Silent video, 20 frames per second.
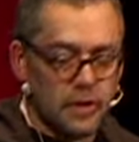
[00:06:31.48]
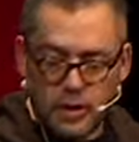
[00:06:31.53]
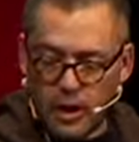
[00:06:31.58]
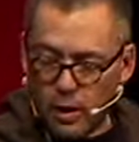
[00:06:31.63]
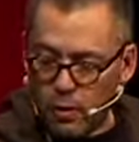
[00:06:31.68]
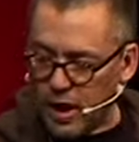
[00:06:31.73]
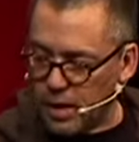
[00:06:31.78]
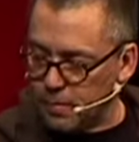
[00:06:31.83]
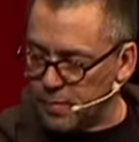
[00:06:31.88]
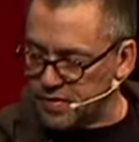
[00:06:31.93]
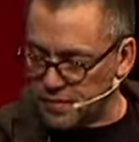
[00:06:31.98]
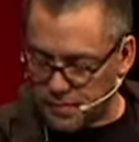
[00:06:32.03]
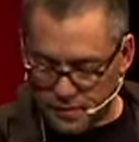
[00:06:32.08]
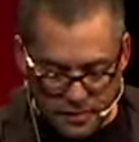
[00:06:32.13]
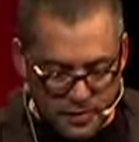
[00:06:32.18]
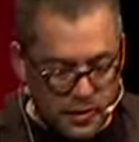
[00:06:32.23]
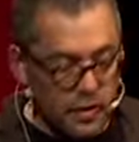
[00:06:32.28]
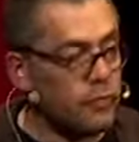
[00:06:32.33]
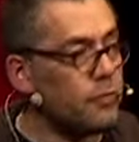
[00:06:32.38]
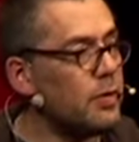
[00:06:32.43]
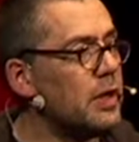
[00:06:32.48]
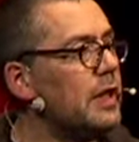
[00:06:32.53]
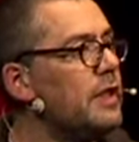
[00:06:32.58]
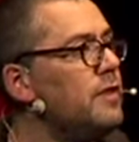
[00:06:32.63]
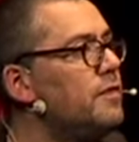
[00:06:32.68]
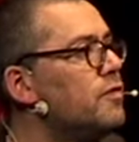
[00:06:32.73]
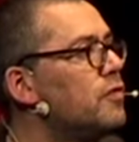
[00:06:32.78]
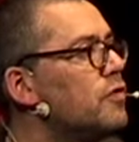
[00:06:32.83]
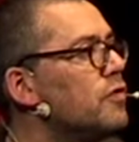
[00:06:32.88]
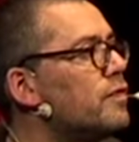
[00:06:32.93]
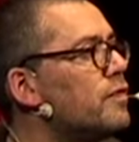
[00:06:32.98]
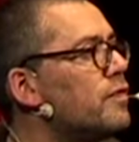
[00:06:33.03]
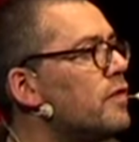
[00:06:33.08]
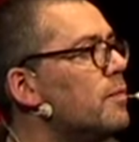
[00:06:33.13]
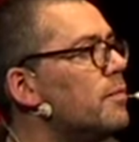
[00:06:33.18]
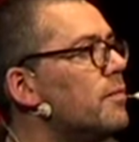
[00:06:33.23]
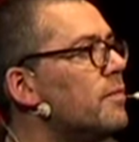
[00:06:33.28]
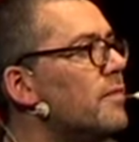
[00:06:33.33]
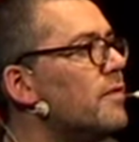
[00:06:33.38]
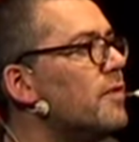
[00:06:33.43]
Now, I must still release you
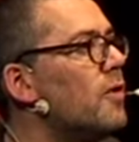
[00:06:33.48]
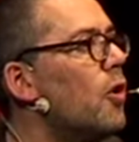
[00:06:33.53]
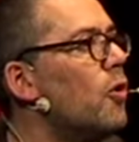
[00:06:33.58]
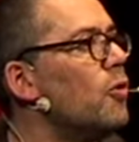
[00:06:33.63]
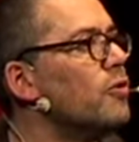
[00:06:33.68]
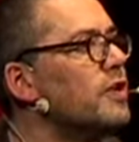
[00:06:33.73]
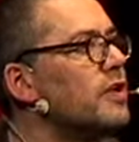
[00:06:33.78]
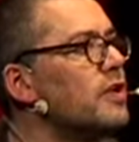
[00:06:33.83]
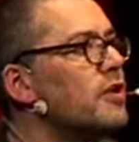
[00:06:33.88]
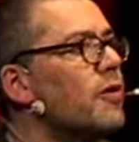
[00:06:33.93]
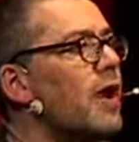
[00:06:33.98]
from holding